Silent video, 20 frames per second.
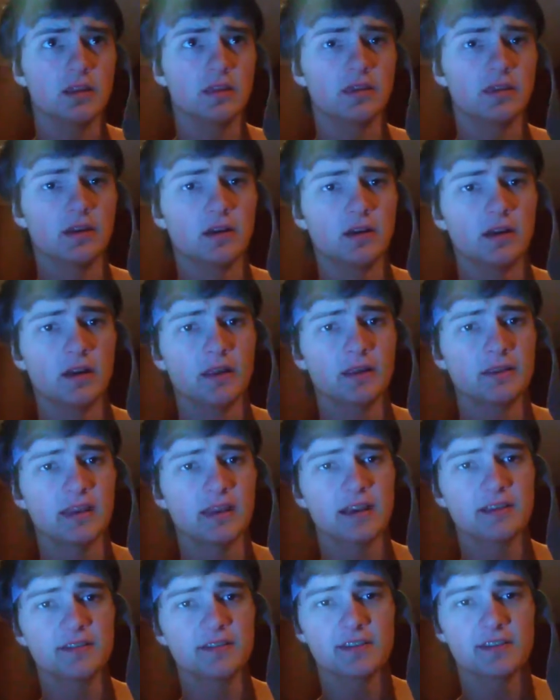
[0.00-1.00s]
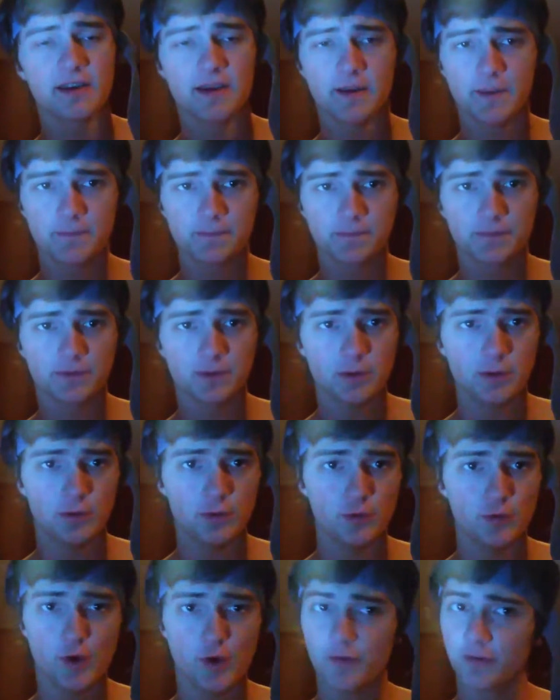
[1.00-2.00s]
The next time
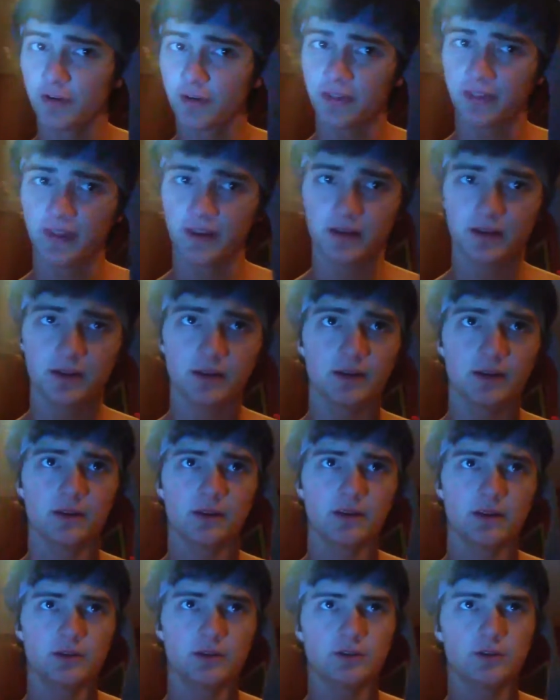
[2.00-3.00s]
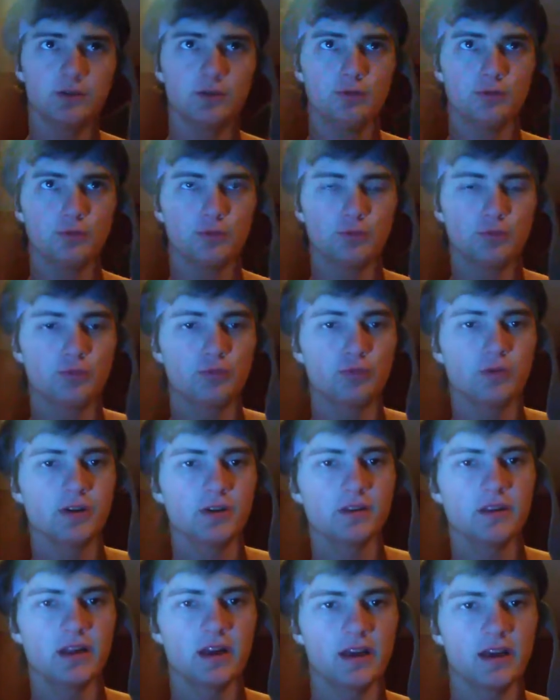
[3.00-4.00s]
you overthink, you
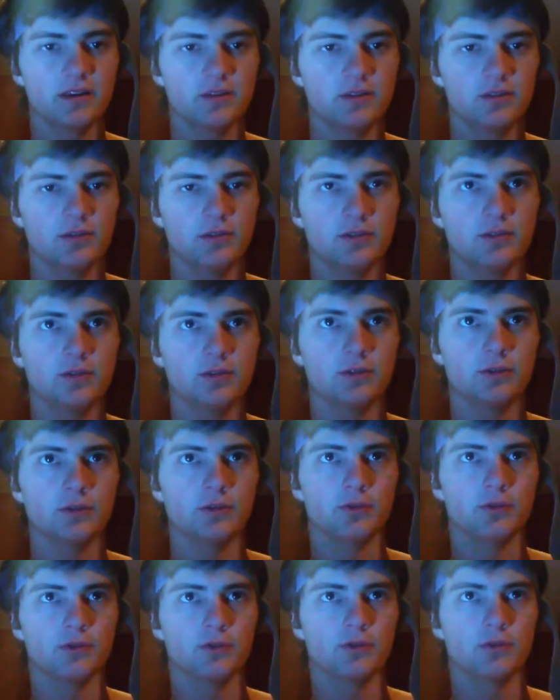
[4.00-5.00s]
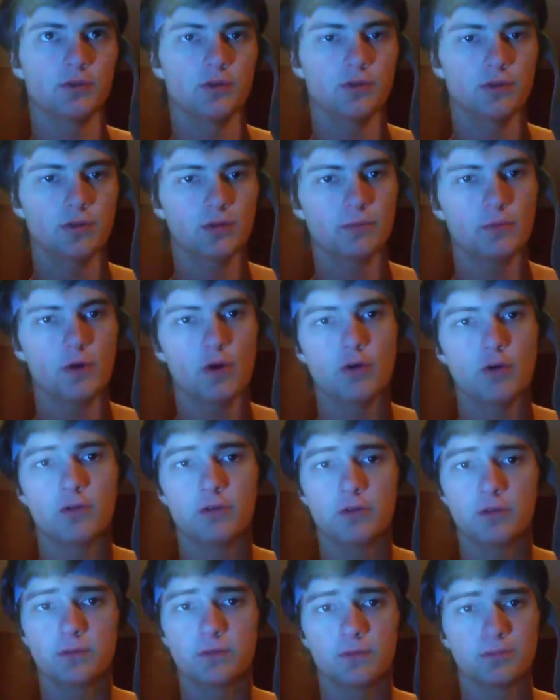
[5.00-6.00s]
realize your
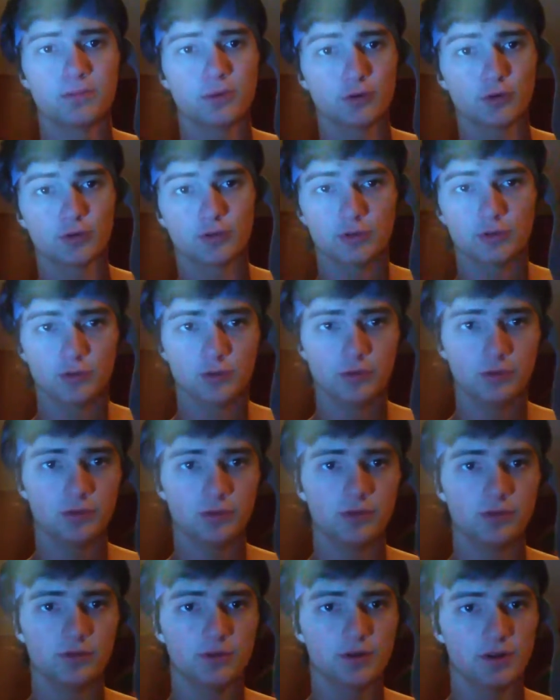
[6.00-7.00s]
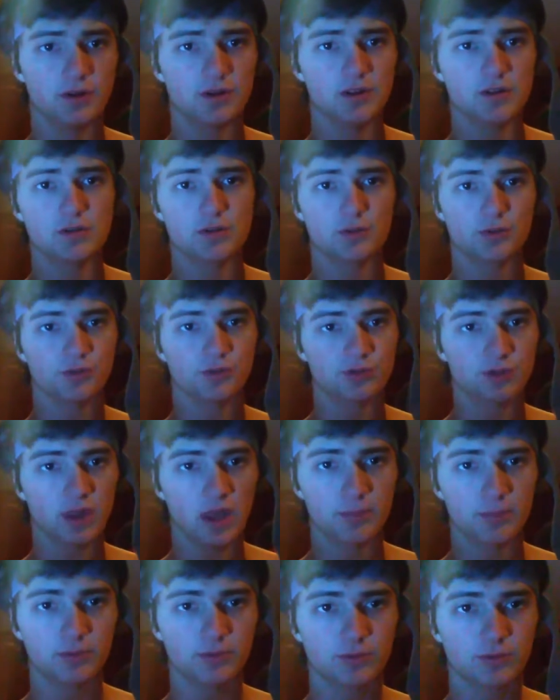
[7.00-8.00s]
own personal initial
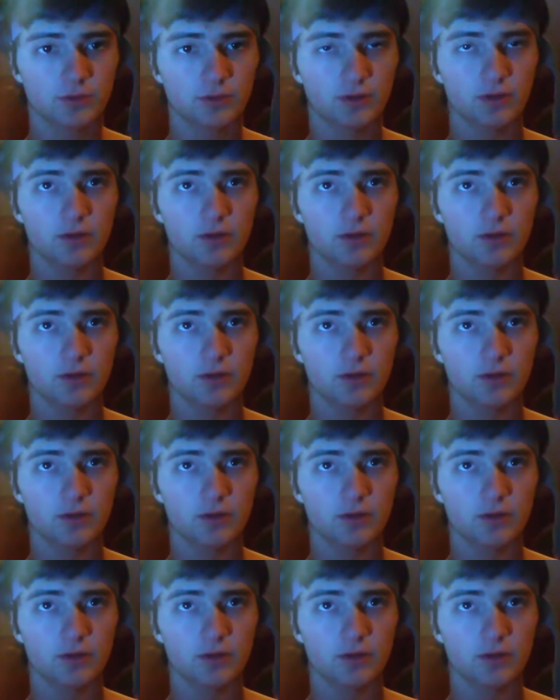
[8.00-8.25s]
steps